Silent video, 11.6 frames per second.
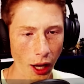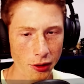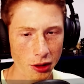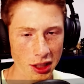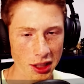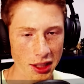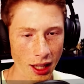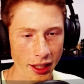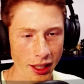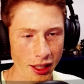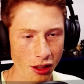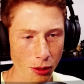after
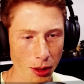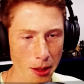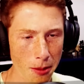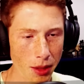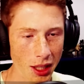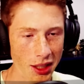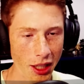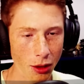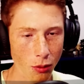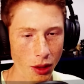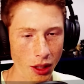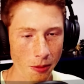selling it to him, because I
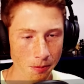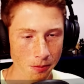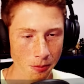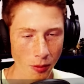don't want to